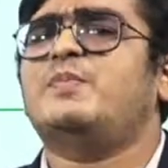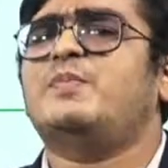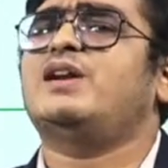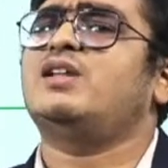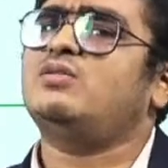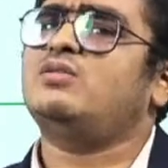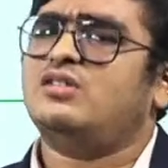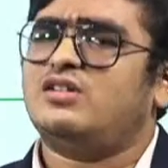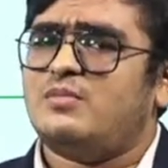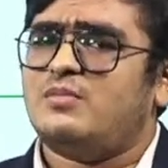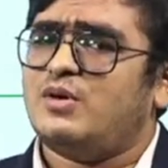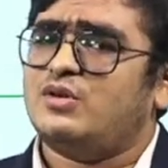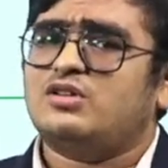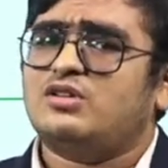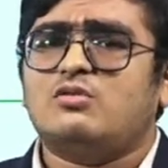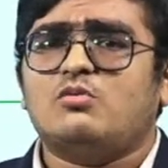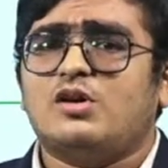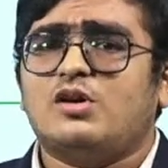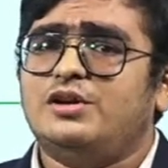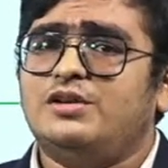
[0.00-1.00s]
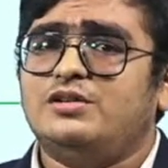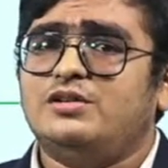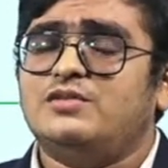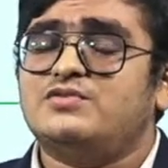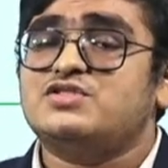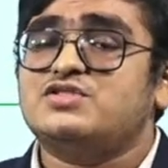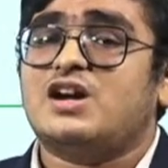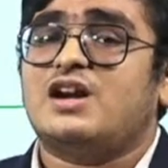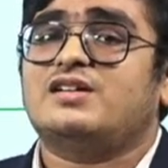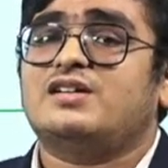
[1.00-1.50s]
particular about the quality
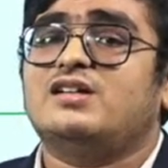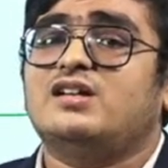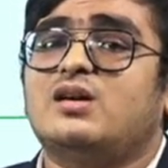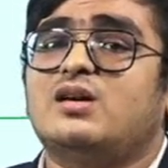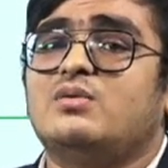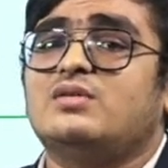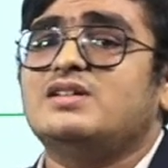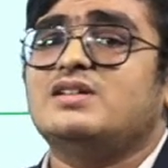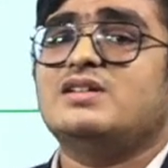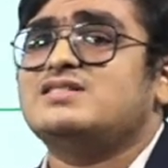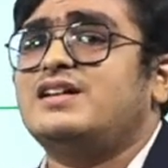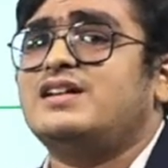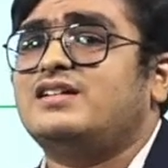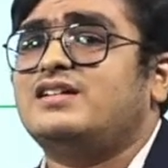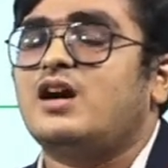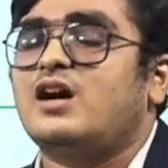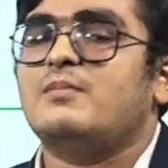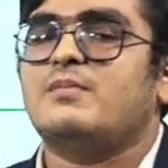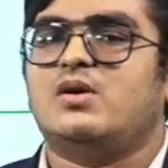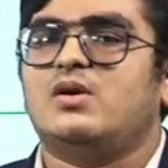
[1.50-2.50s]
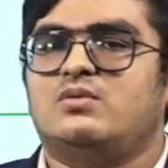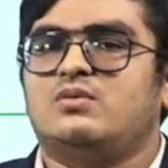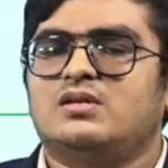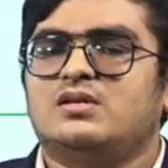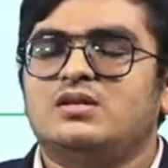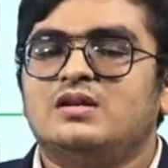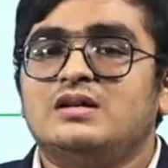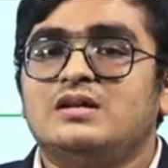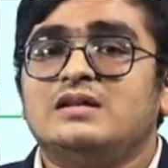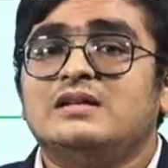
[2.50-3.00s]
of chartered accountants that come out.
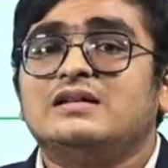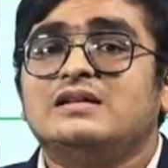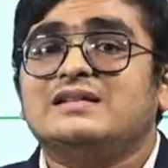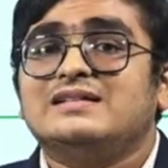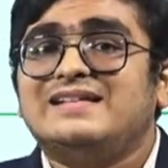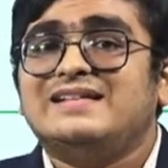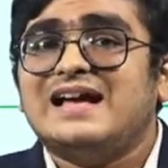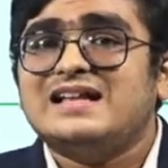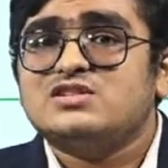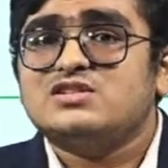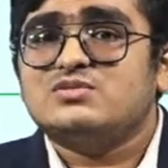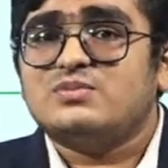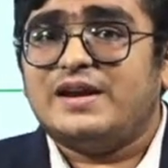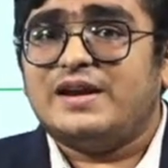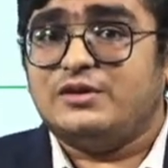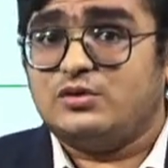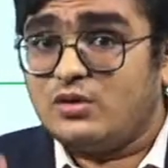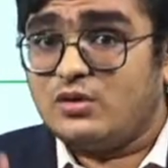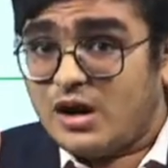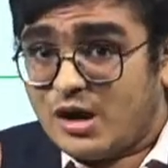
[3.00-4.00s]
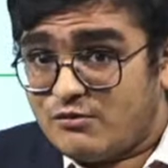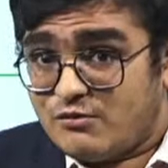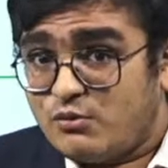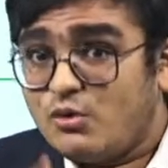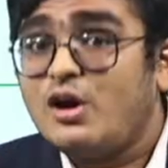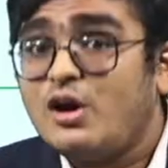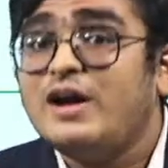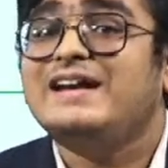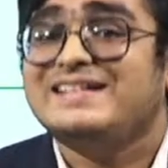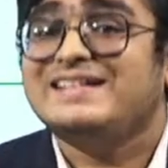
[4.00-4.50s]
That's why, to
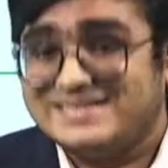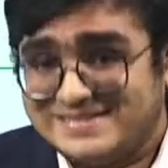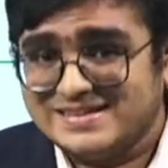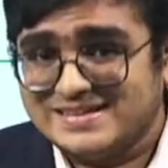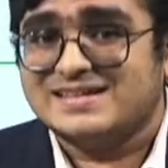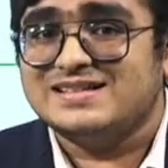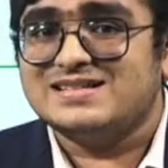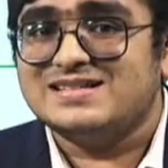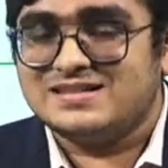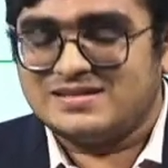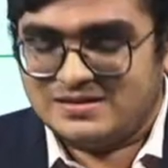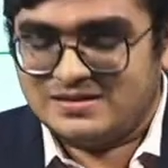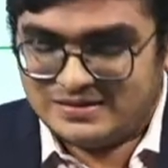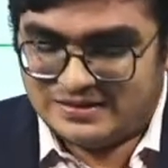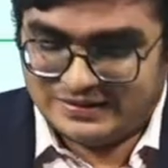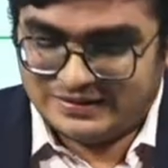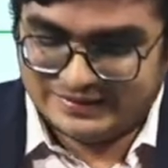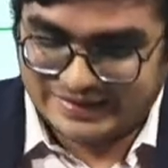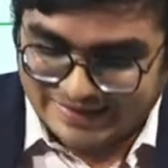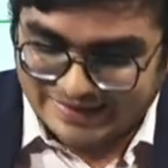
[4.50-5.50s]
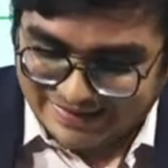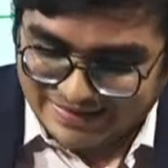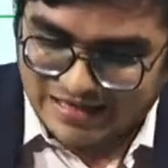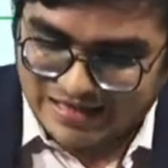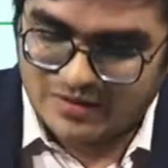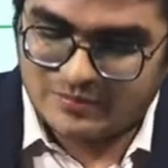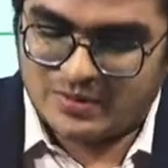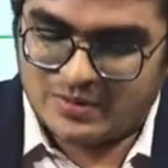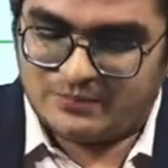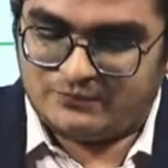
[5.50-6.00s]
avoid this, they
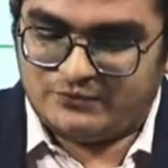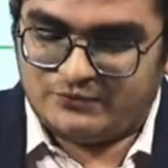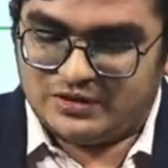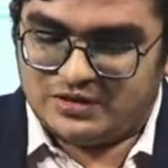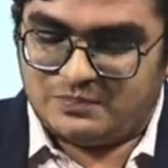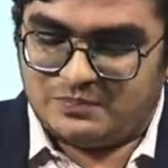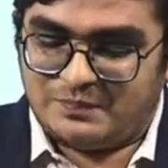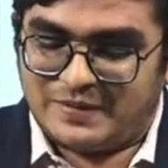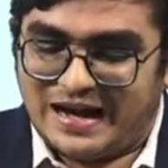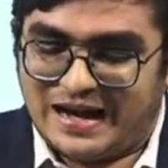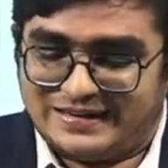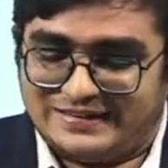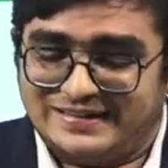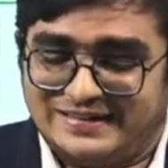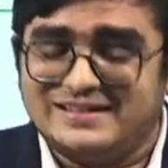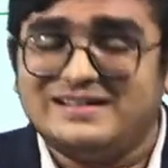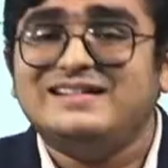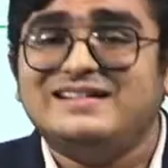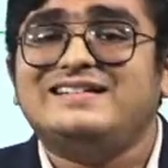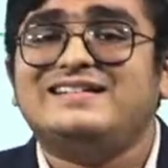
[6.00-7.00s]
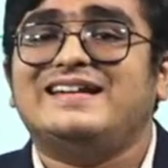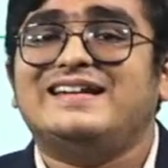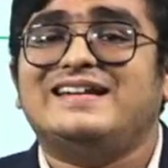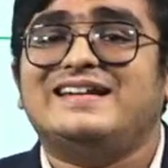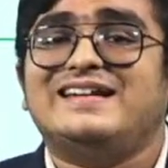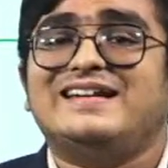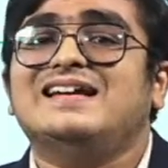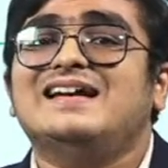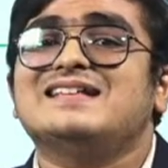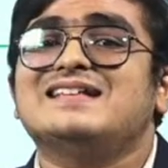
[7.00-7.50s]
came up with practical
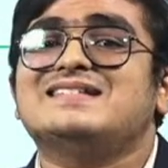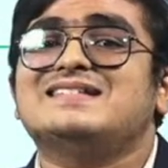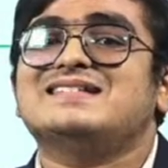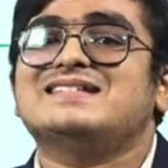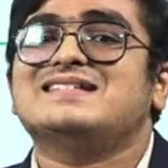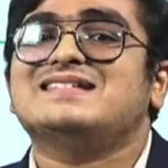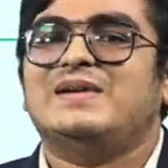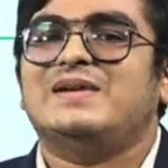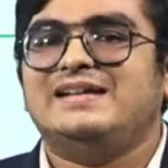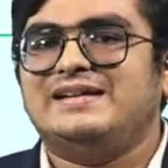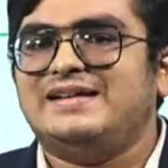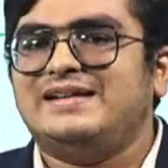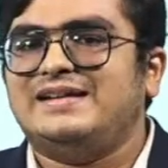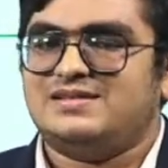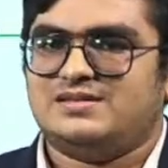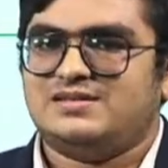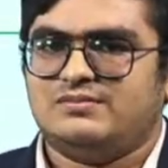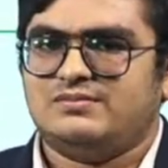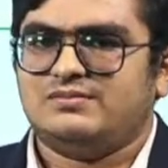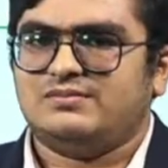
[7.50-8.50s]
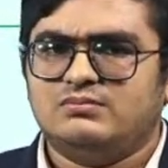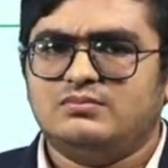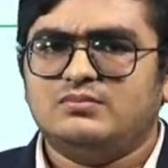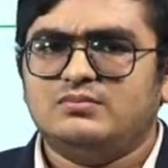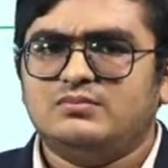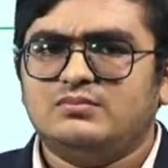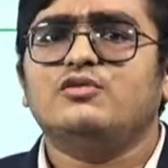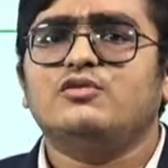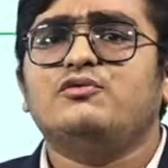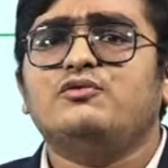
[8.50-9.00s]
training assessment test.
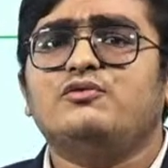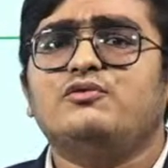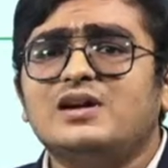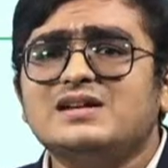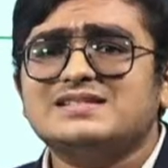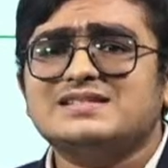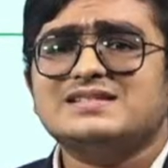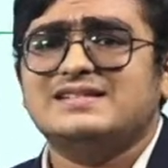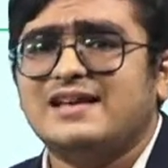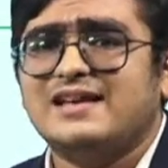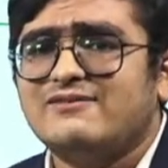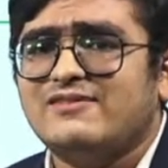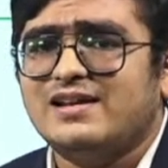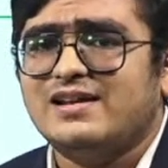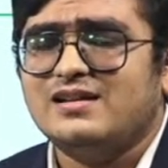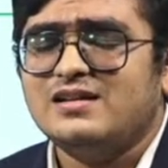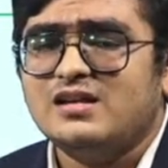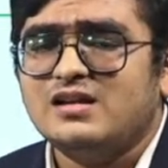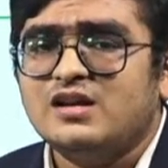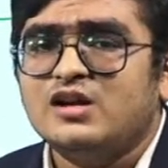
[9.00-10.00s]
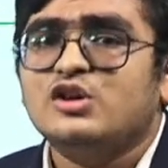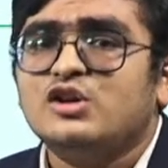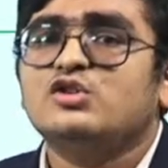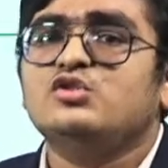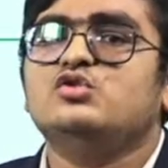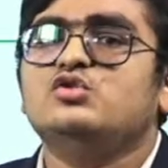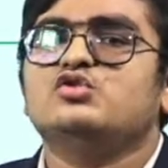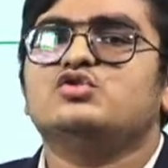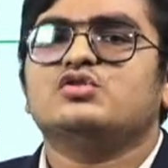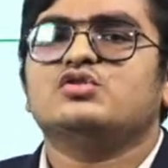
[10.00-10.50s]
The first level
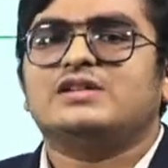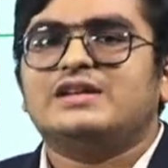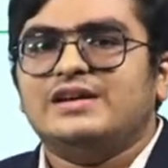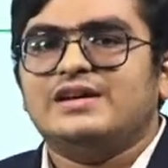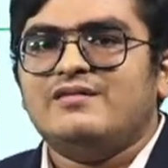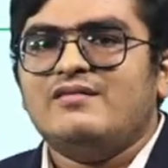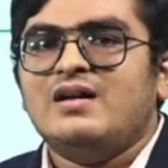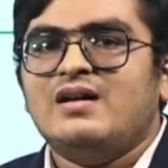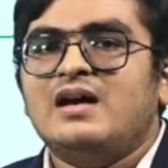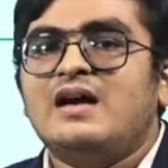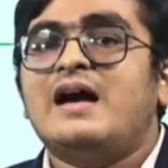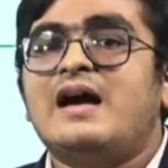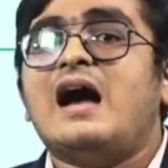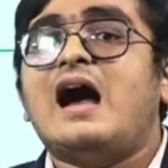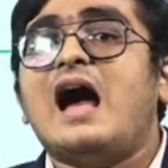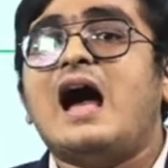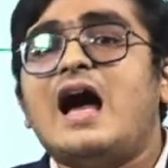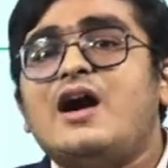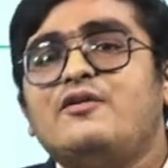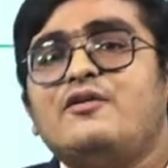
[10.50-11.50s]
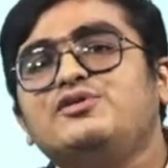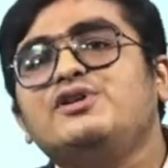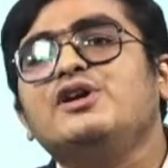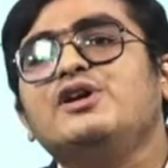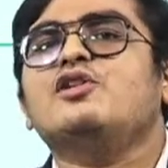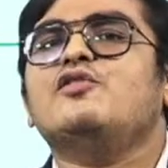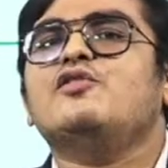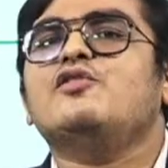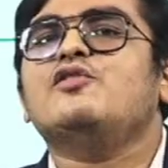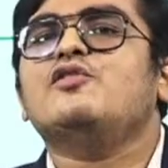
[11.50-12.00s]
you should give after
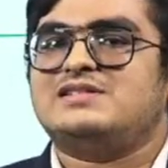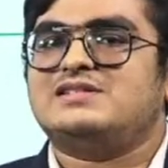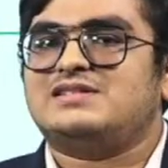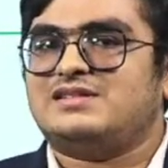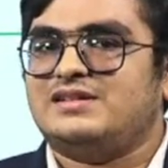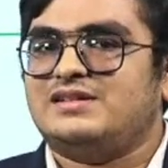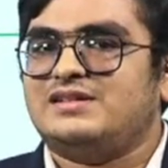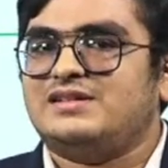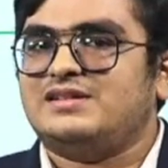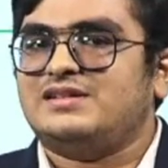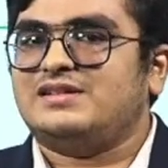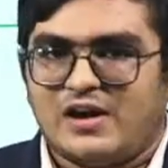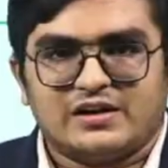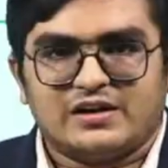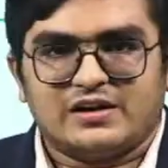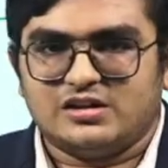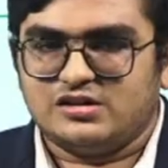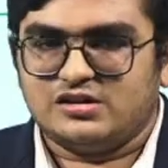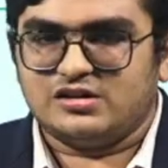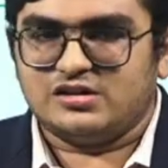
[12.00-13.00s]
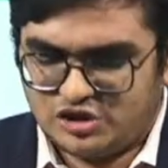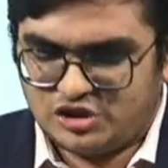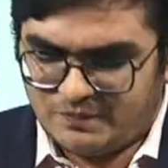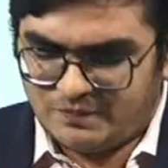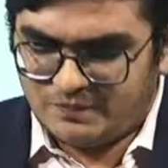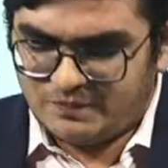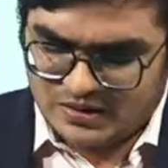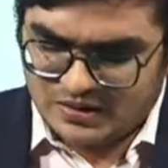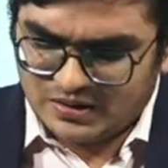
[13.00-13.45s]
your first year of articleship,